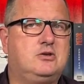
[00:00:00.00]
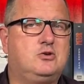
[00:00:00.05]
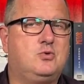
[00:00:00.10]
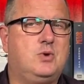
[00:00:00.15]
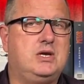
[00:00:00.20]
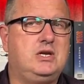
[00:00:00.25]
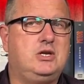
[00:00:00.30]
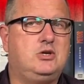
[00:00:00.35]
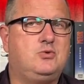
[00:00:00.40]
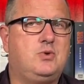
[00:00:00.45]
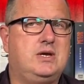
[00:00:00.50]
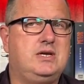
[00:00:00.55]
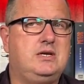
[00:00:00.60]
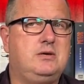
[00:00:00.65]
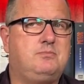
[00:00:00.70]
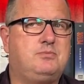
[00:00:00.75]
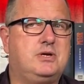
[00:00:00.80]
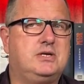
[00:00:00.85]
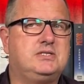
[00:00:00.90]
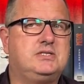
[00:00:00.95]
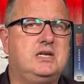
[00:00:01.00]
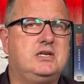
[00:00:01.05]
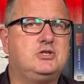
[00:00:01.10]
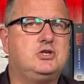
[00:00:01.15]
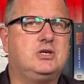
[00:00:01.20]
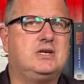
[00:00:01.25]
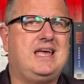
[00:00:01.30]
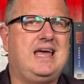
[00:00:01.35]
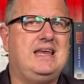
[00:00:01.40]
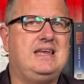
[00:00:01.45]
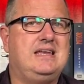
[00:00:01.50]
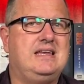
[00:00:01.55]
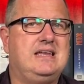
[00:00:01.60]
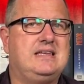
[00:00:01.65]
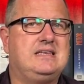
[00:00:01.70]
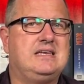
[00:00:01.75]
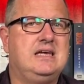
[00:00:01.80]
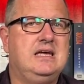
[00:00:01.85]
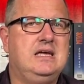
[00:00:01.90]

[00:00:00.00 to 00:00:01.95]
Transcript: 2020 presidential candidate